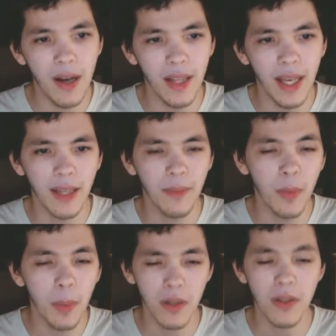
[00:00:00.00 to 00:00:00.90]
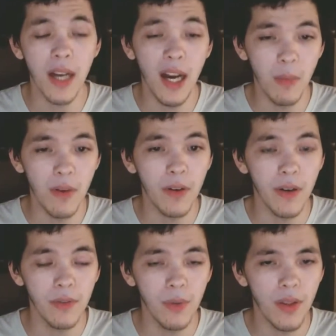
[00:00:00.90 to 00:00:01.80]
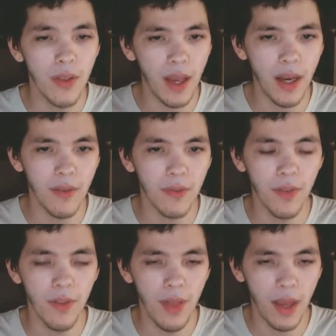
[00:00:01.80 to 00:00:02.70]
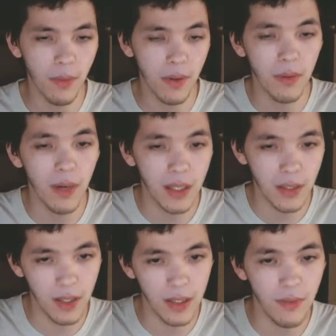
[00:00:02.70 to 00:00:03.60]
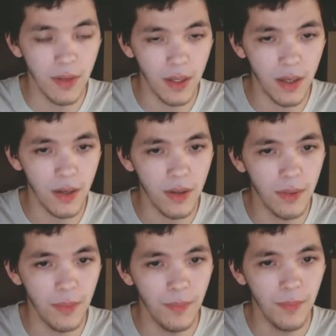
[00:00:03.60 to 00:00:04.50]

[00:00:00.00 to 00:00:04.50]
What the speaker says: like the person I'm involved with, and if they were to watch this video,